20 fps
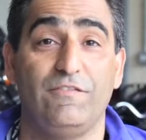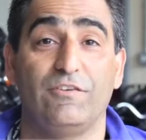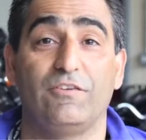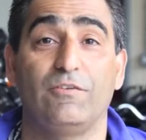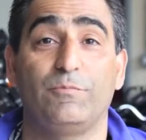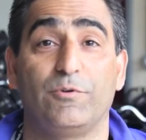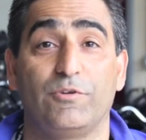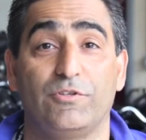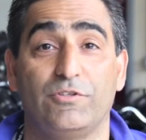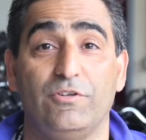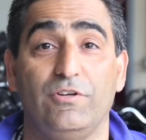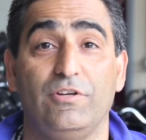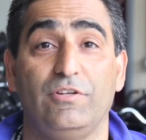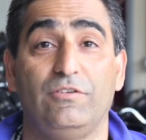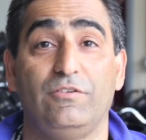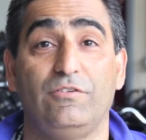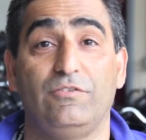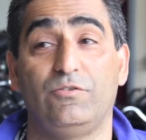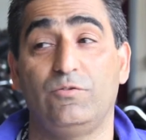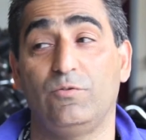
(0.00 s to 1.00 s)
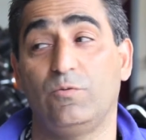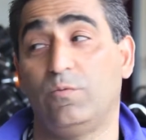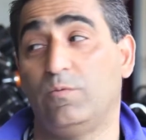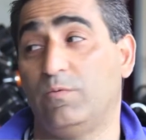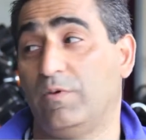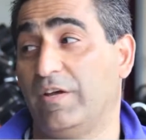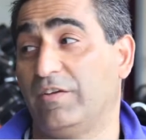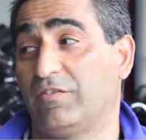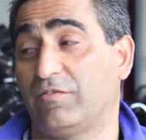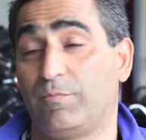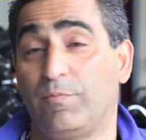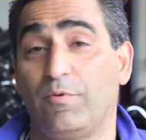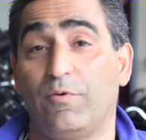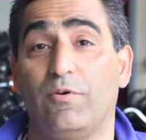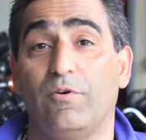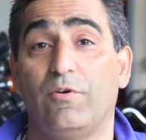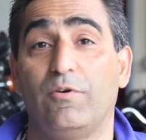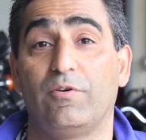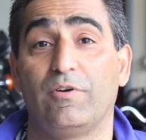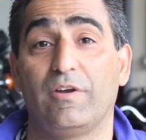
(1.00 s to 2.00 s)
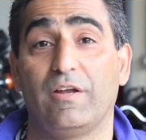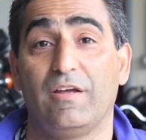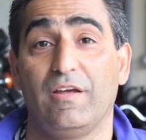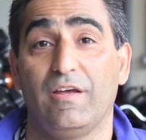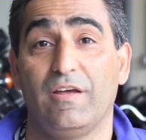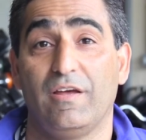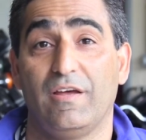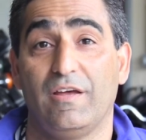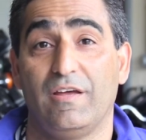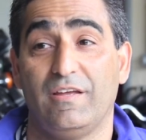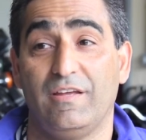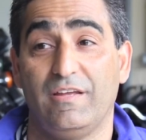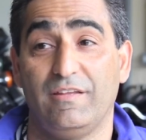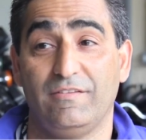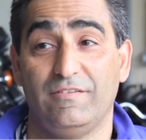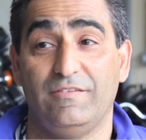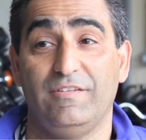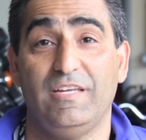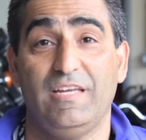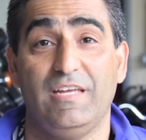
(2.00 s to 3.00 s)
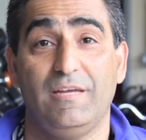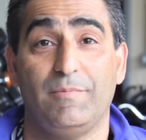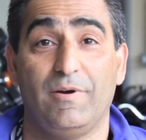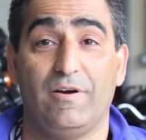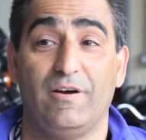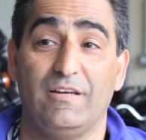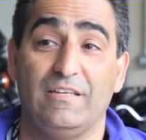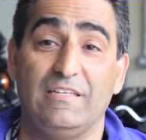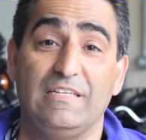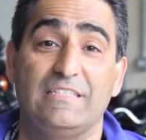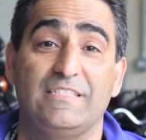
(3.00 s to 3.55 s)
give you the opportunity to explore in deep and